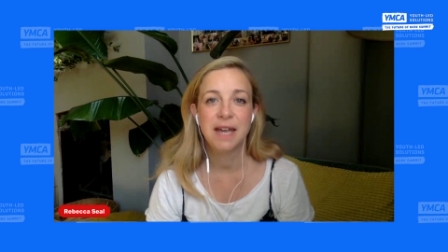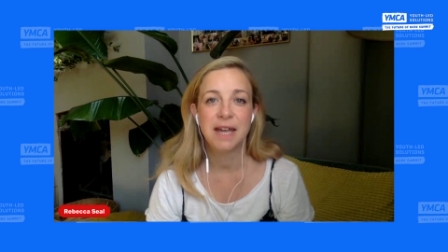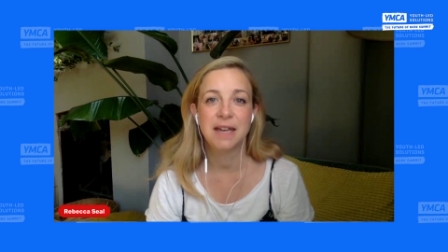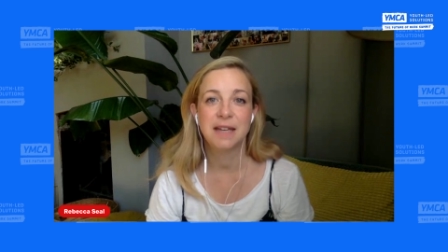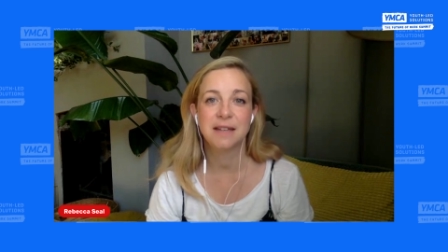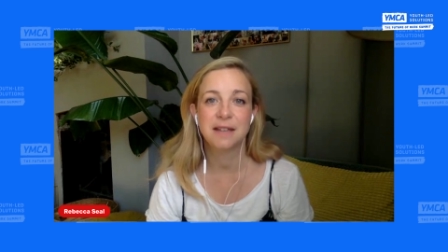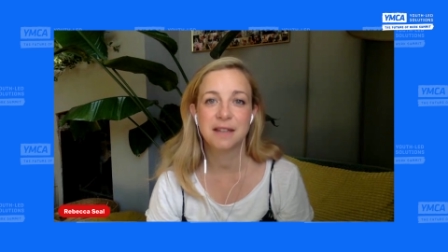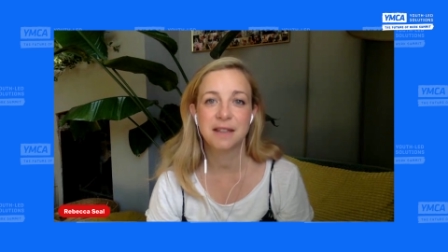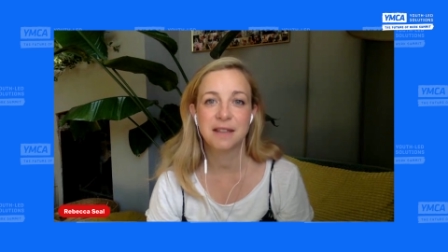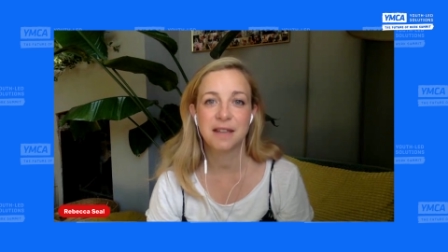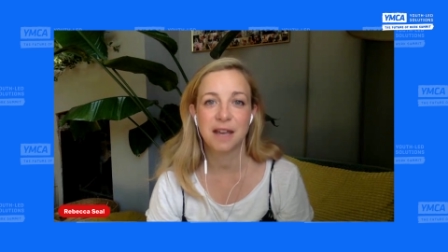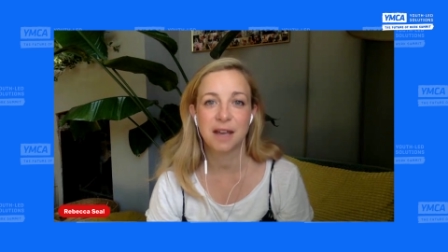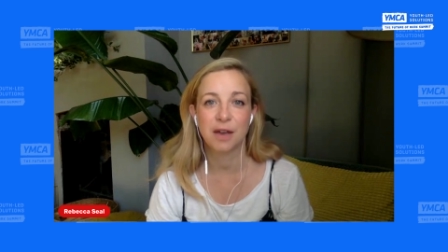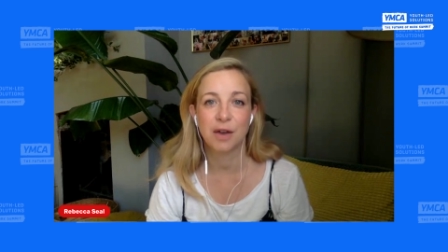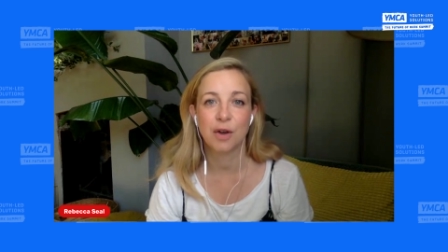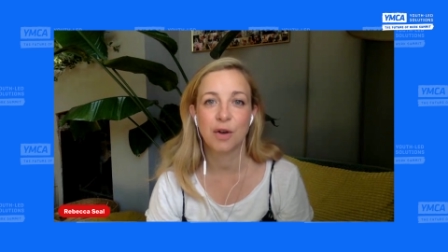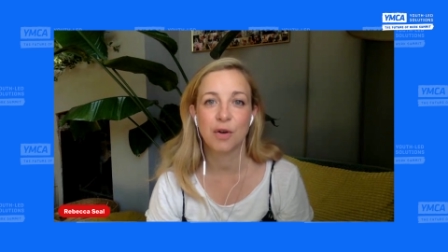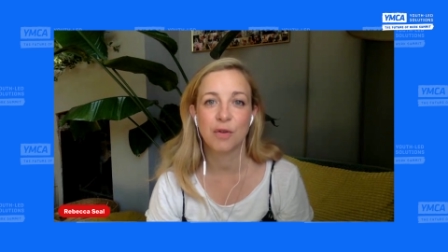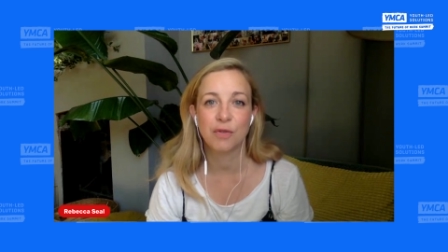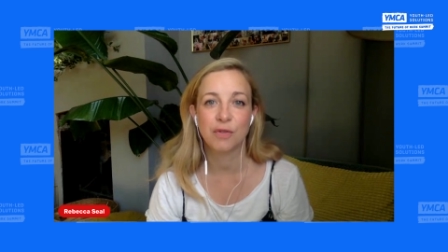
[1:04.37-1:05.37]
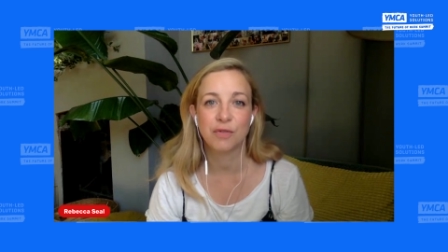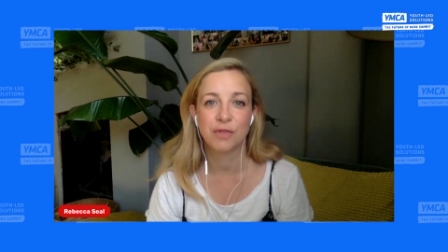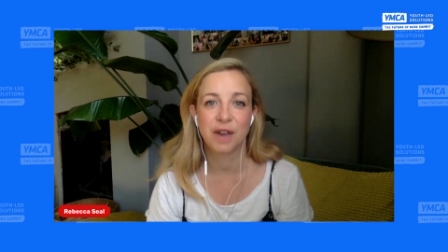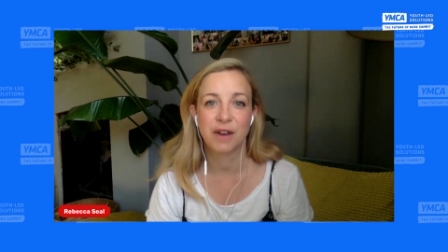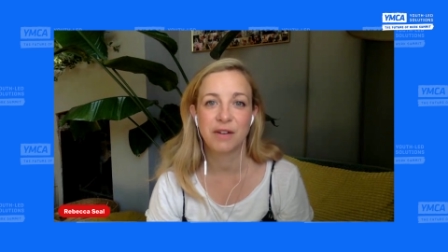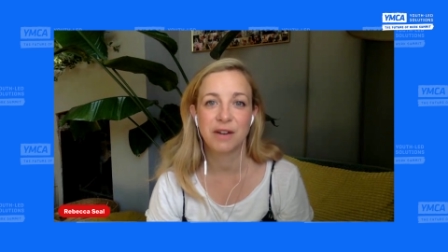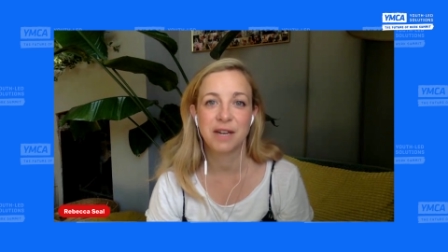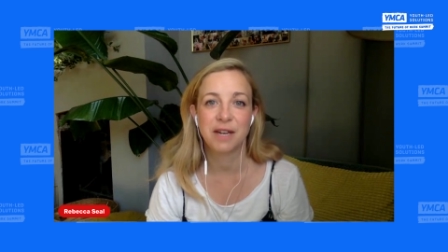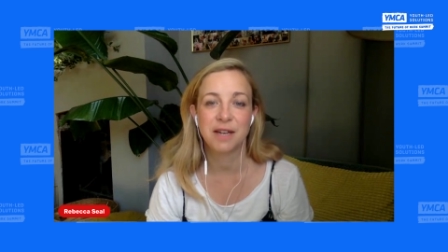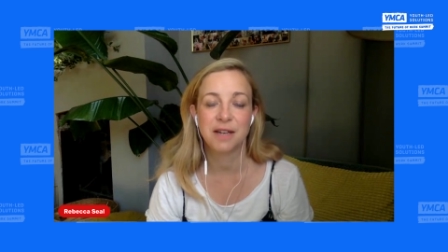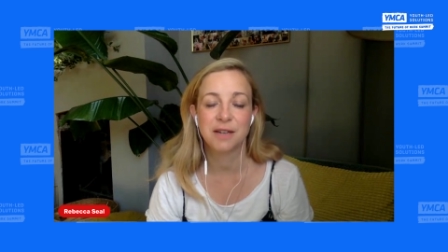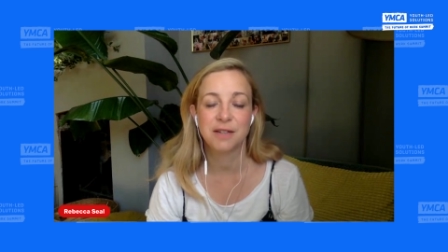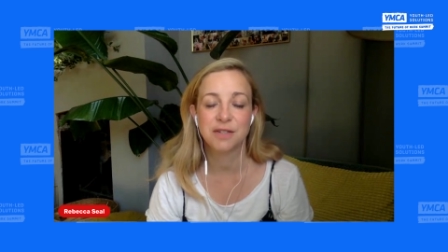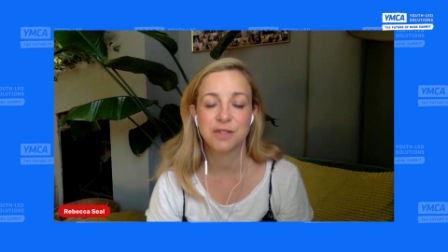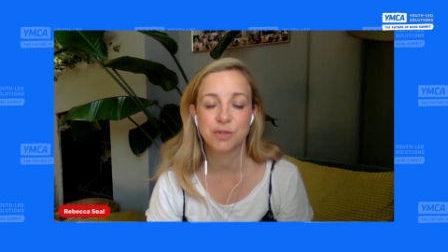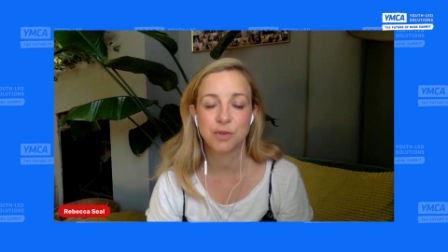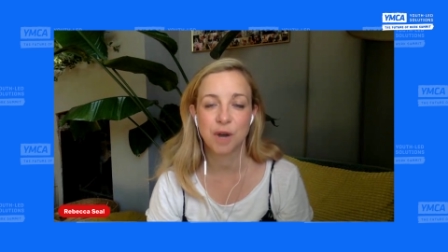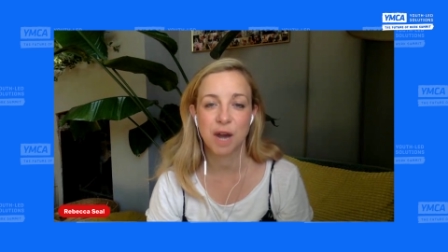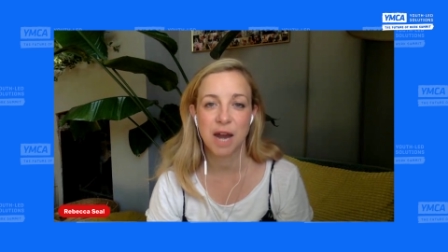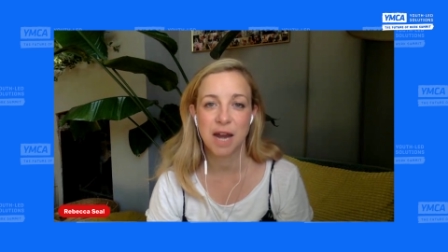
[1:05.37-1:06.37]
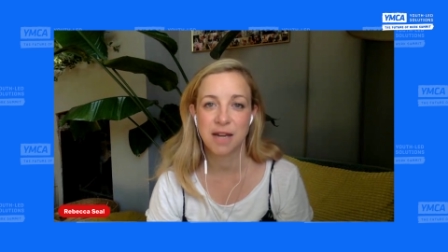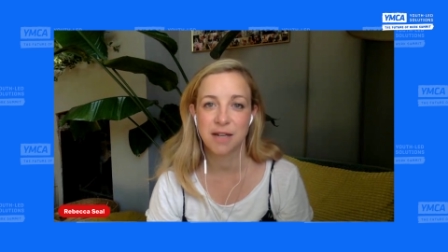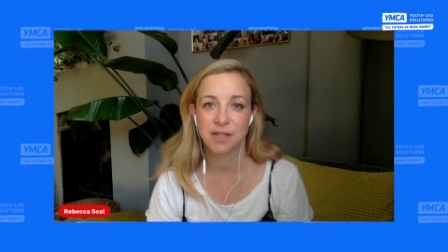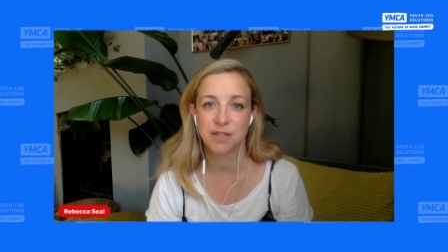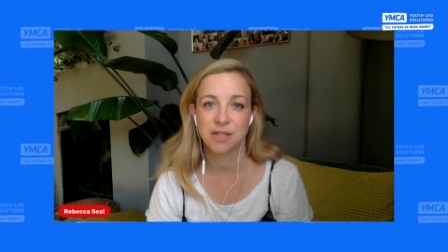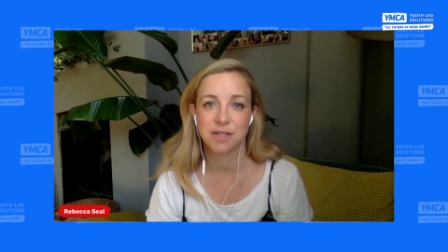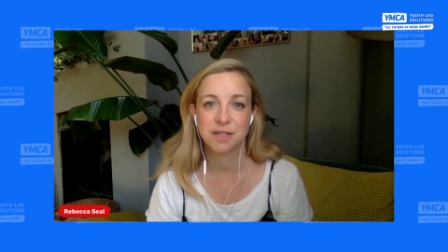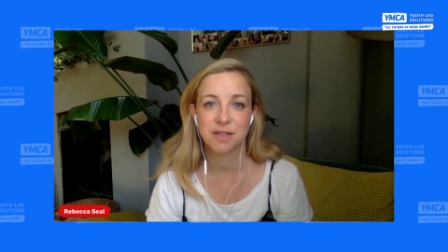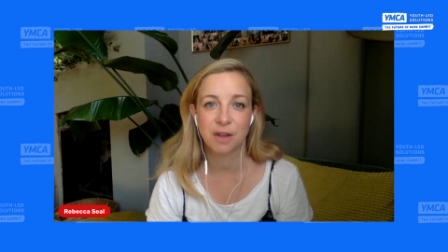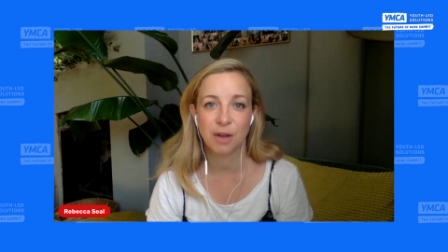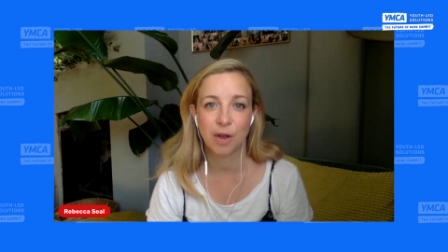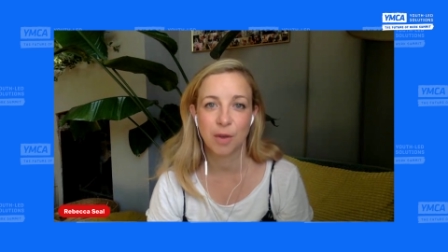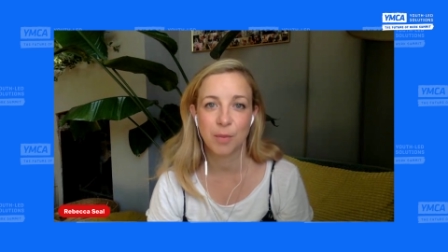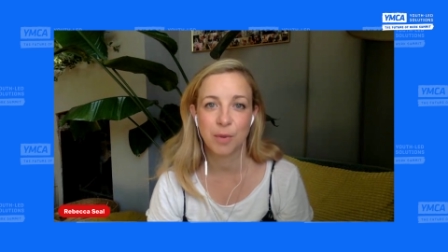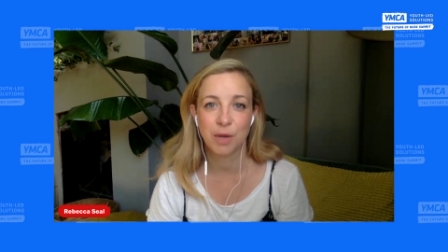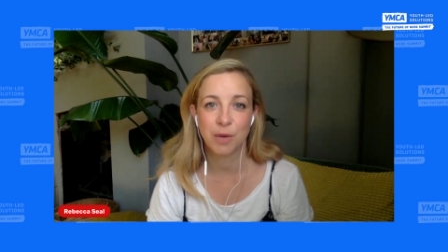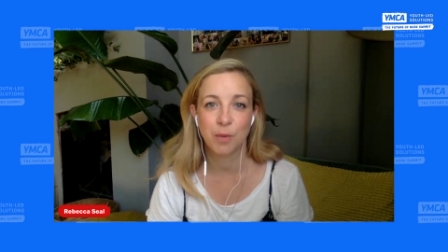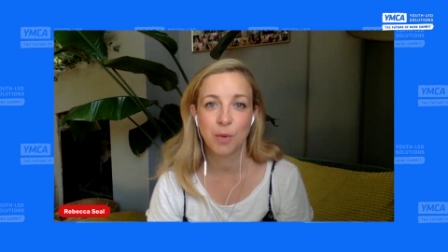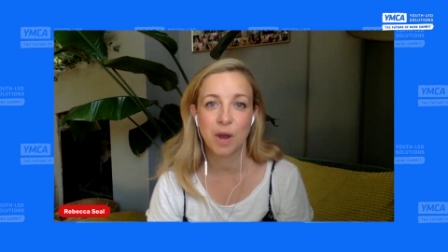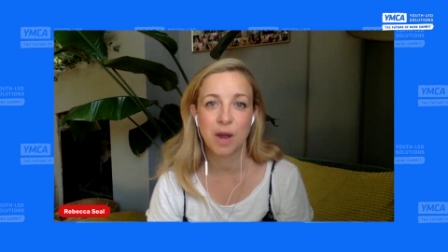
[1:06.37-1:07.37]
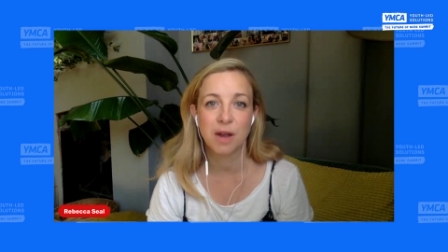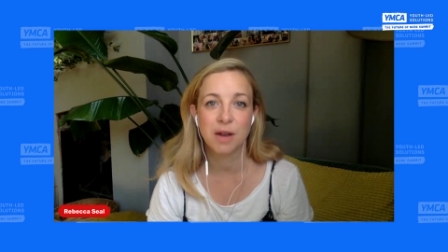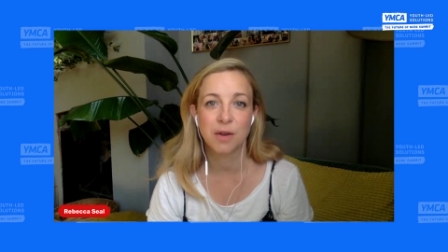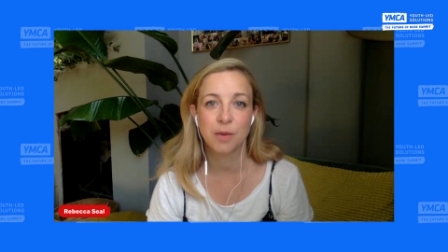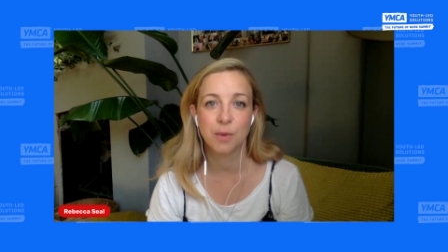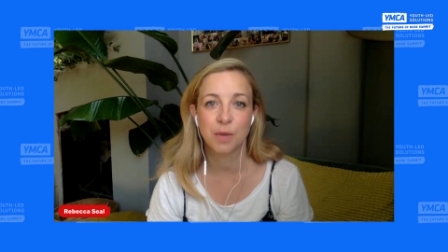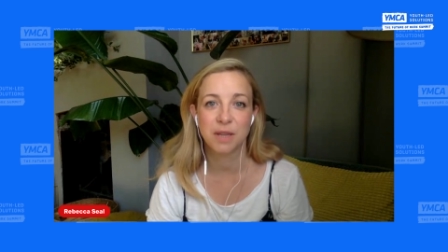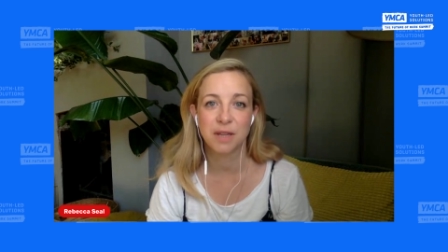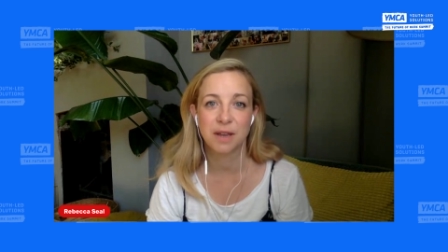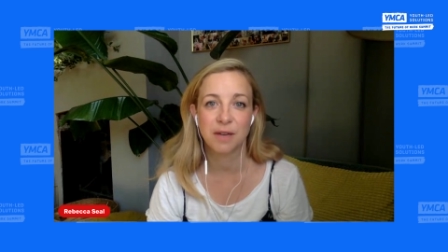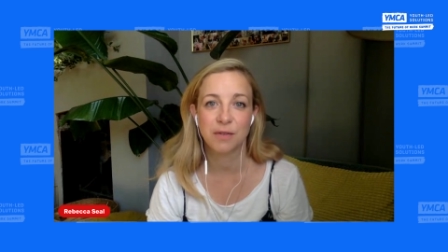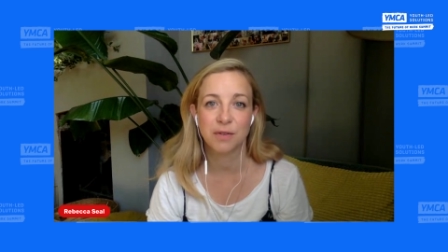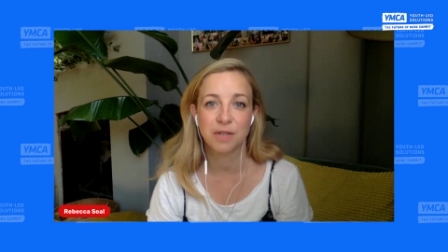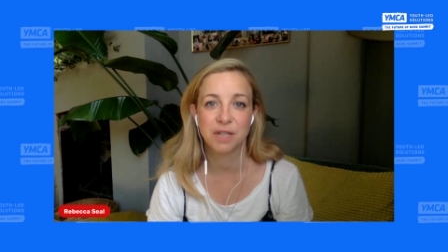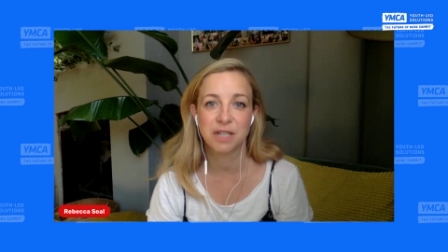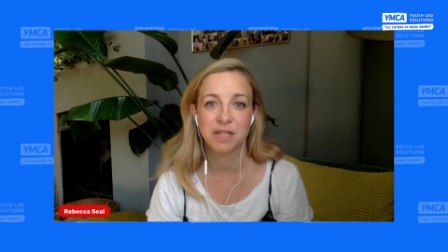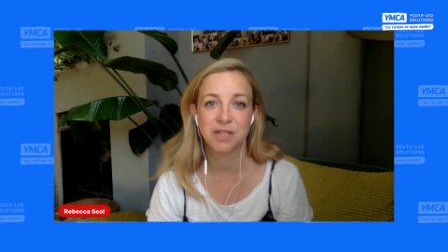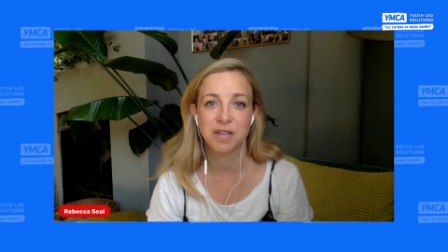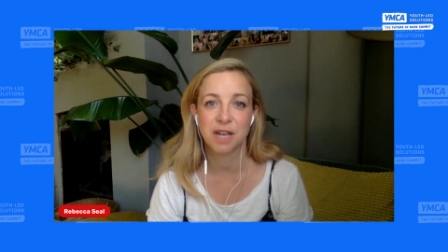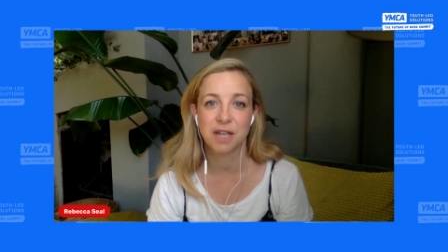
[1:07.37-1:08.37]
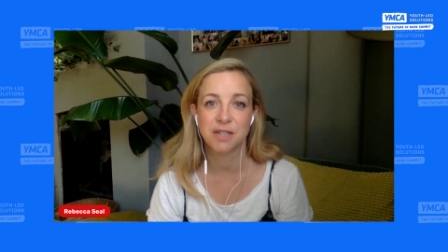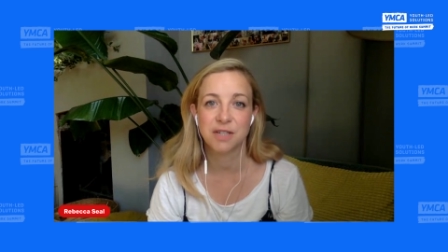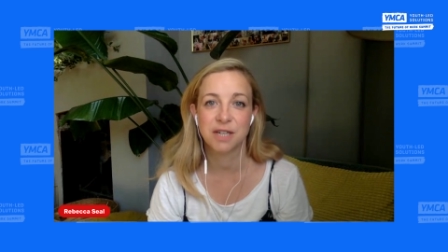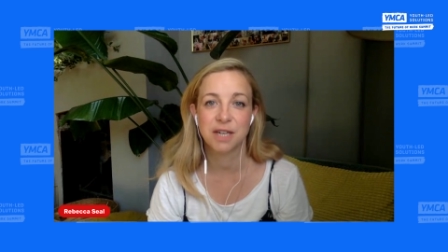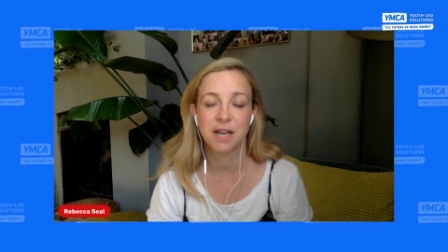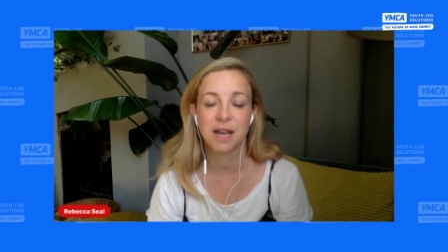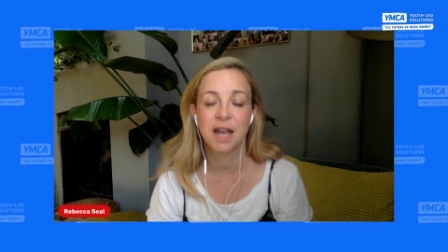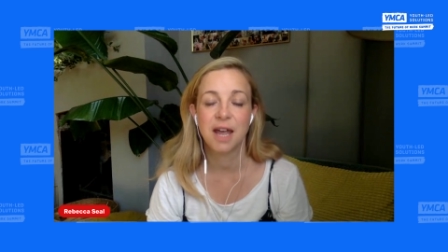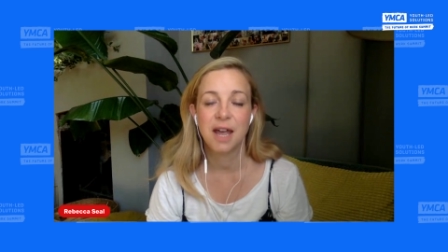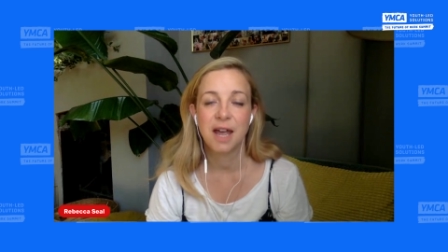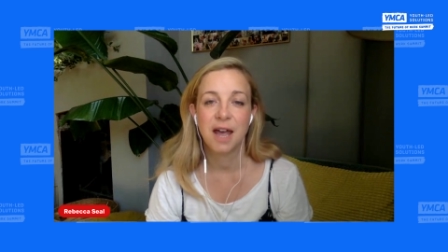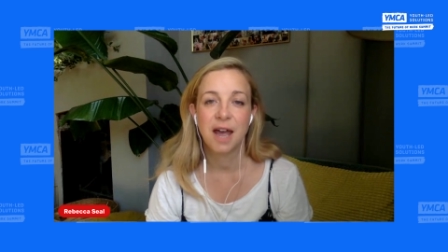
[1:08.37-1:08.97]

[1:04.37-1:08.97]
in the thick of a very strange time in work with everything changing,